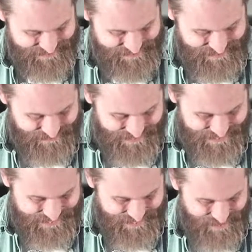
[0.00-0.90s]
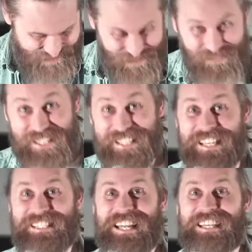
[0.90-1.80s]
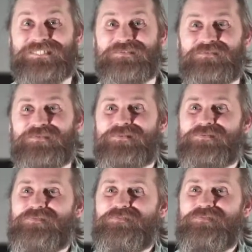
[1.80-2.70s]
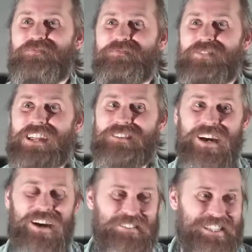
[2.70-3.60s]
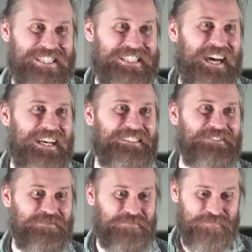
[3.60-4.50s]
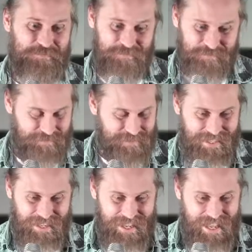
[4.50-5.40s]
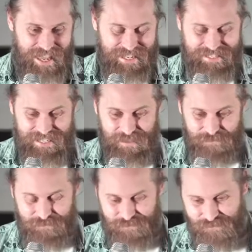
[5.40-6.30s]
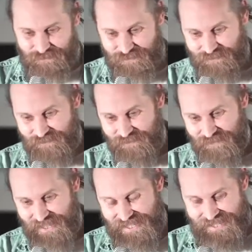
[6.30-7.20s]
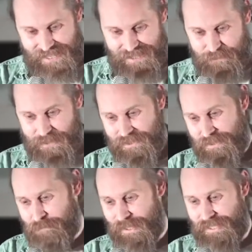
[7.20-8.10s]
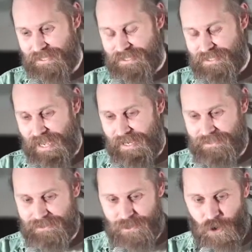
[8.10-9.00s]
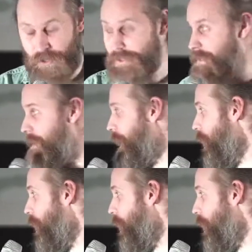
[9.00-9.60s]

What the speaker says: so I went the next day, and I met up with this guy. And he takes me to this place, and honestly,